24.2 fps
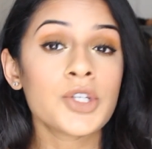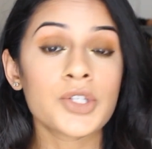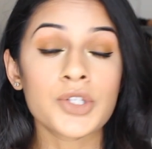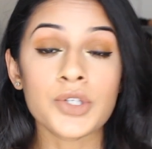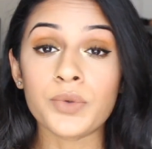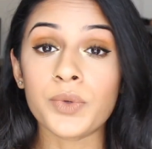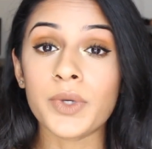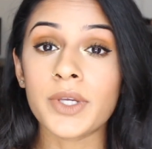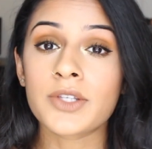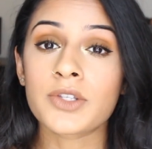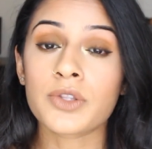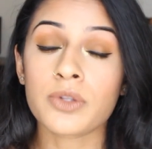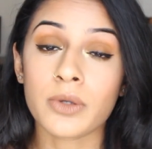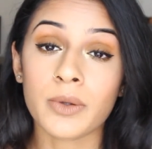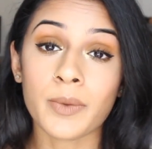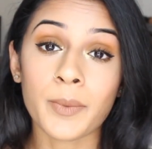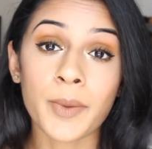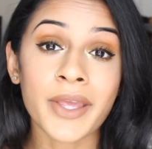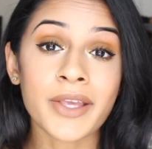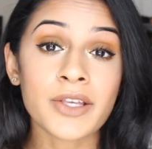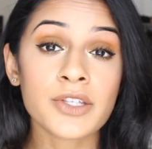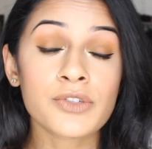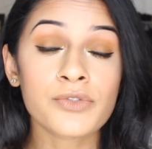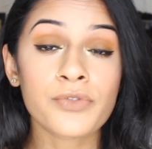2 weeks, 3
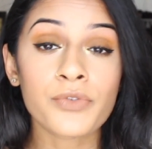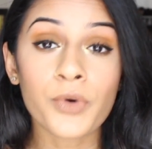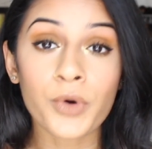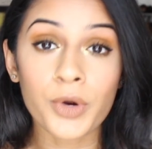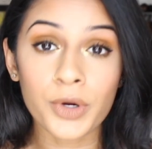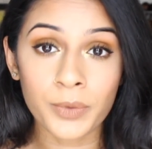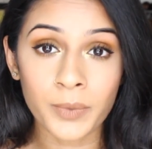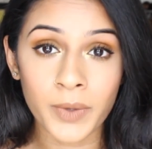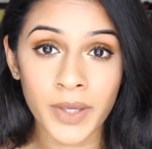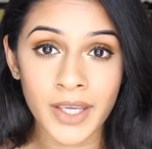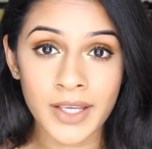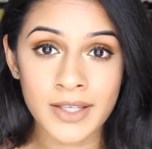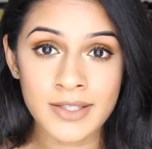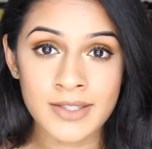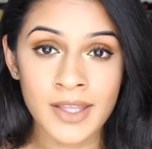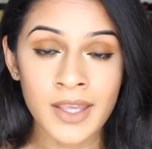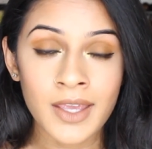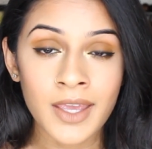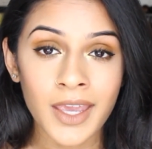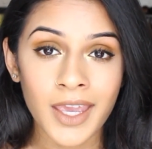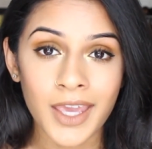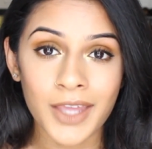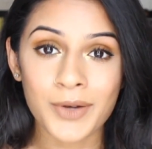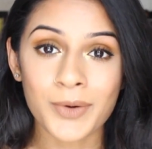weeks, 4 weeks
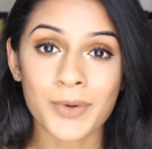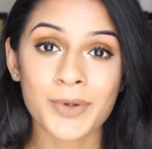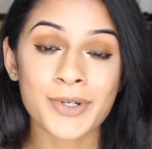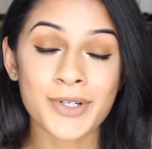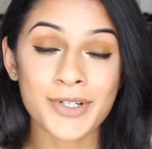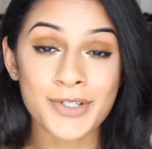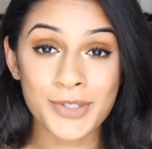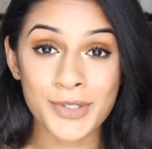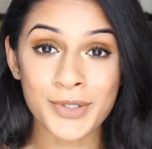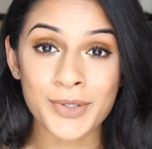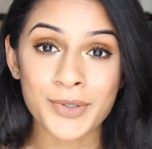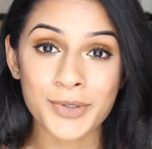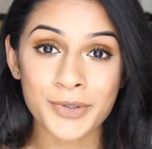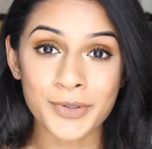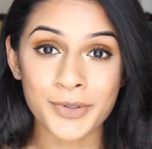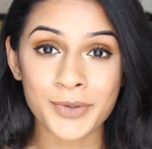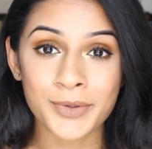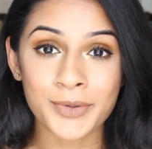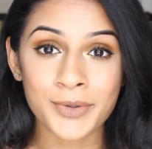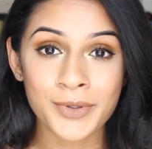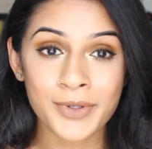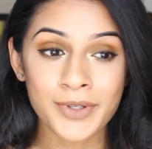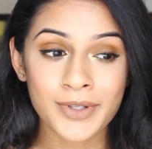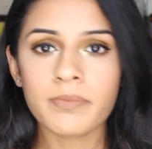in order
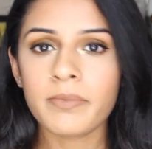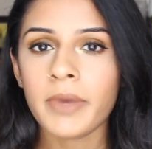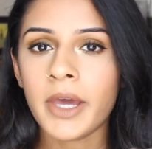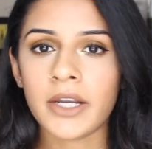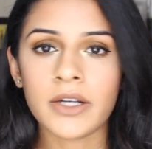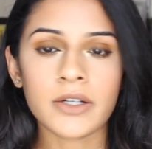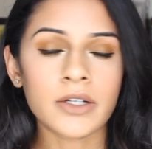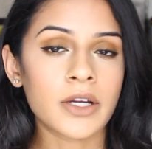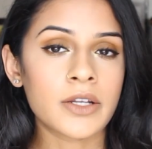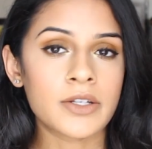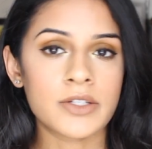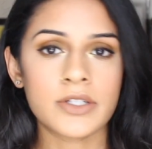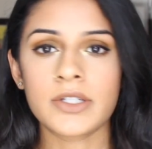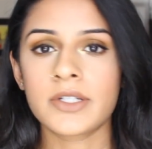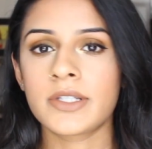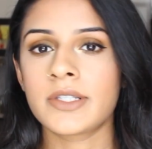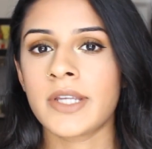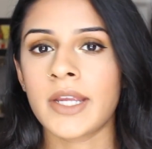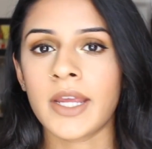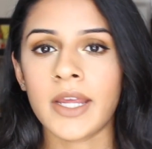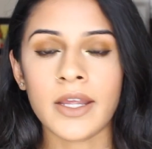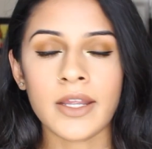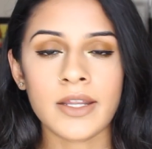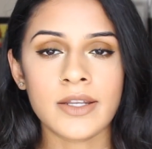to better
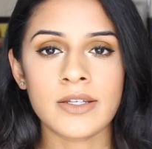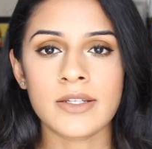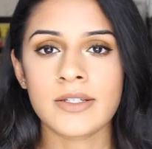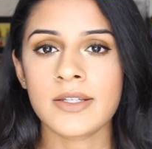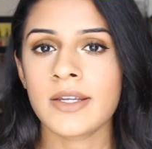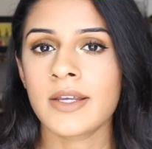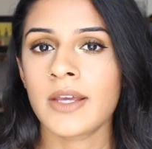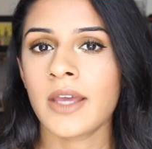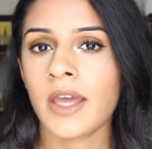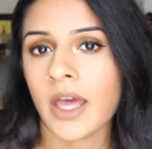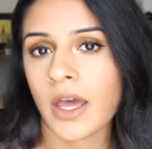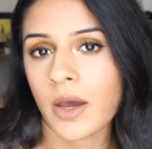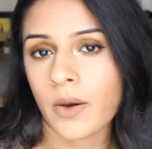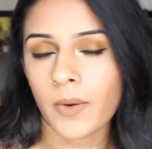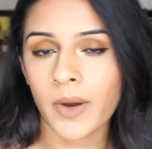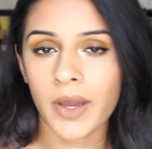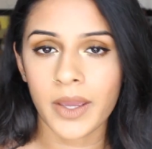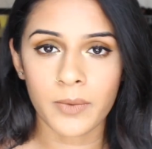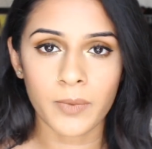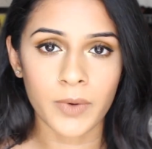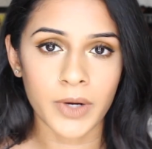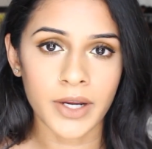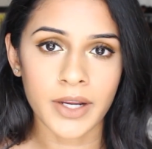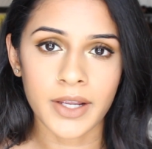understand how
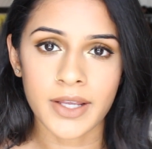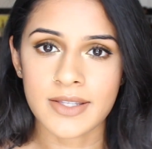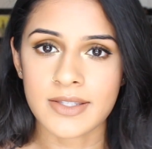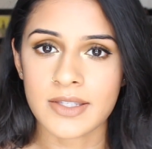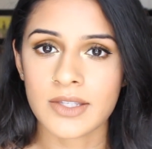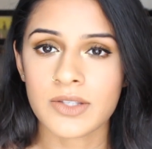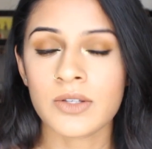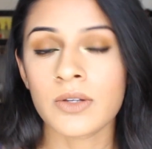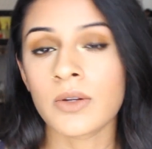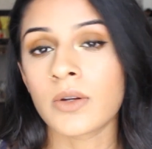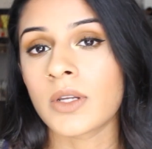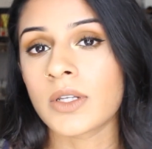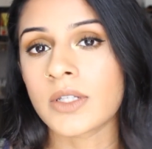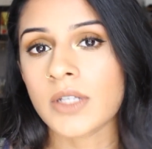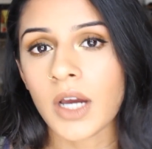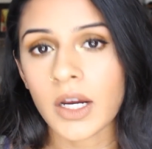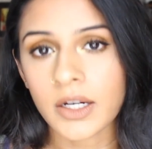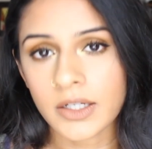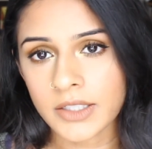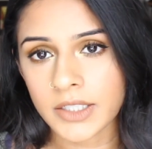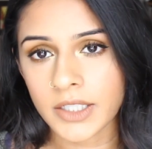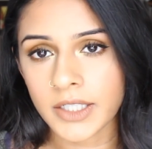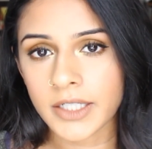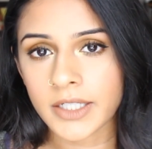I work as a student
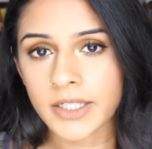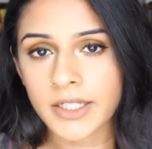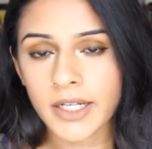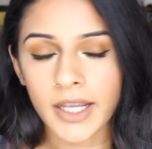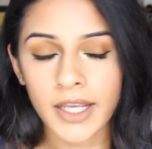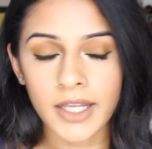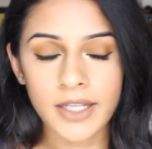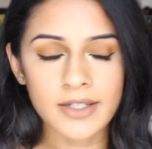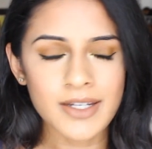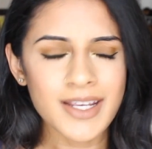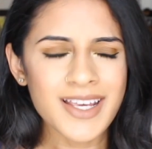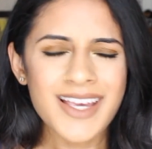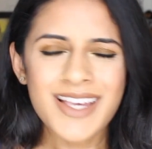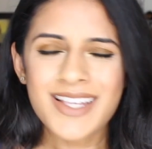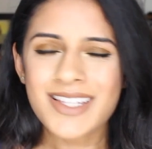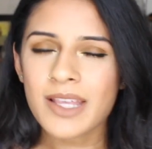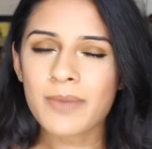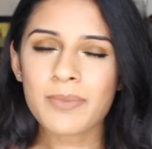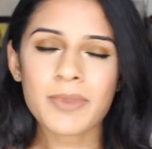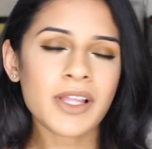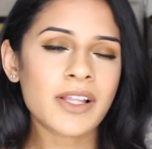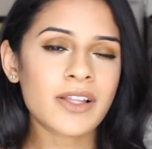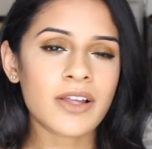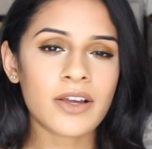doctor and
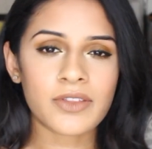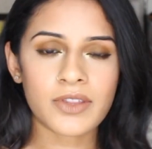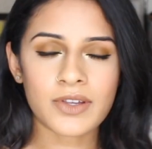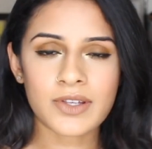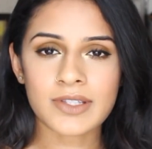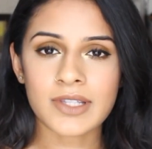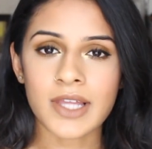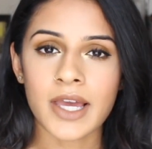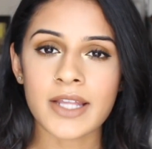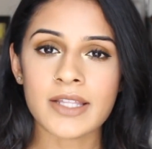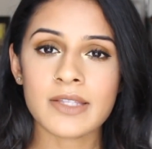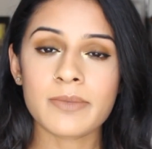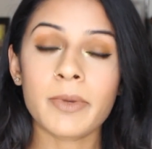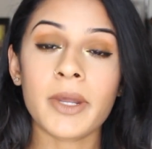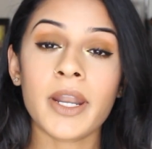something along those lines.